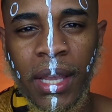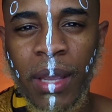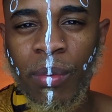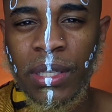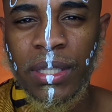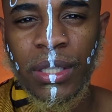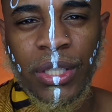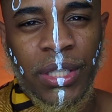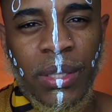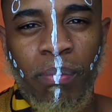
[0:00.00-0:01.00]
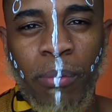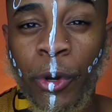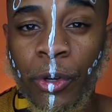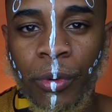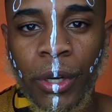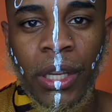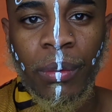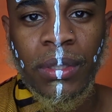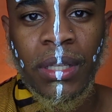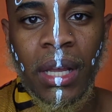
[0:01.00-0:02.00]
He wasn't just a murderer.
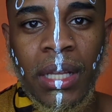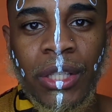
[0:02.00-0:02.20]
He was